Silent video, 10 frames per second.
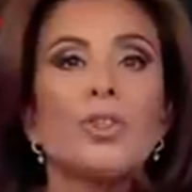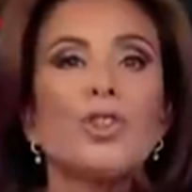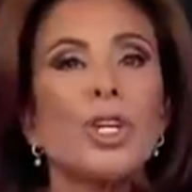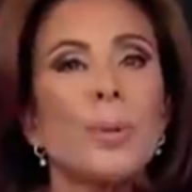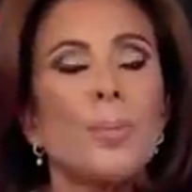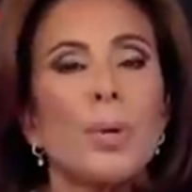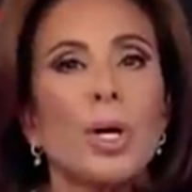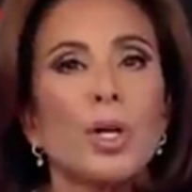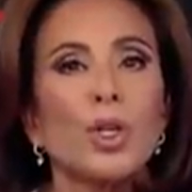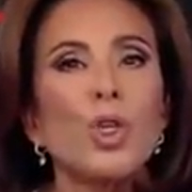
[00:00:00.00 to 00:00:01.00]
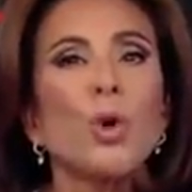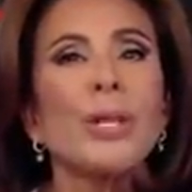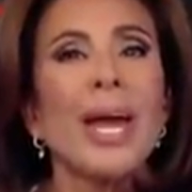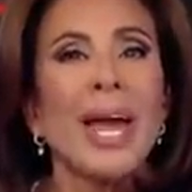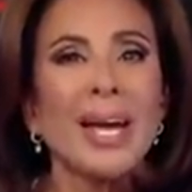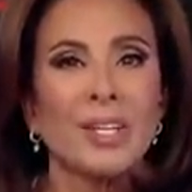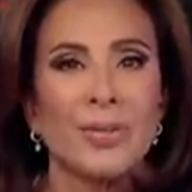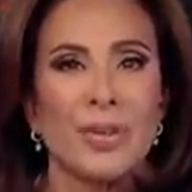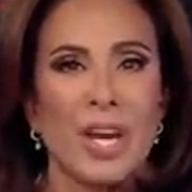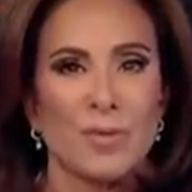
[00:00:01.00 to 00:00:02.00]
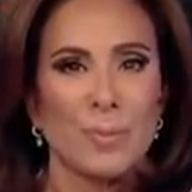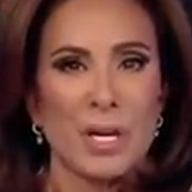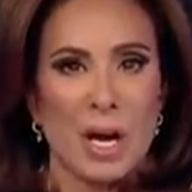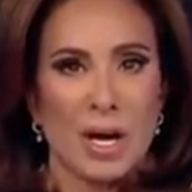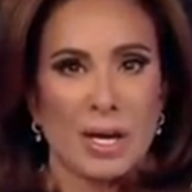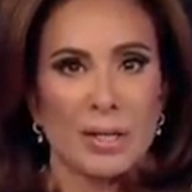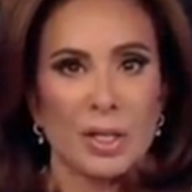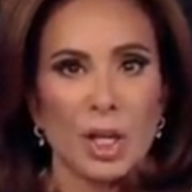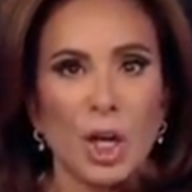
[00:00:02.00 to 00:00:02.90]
Jim, you're the head of the FBI.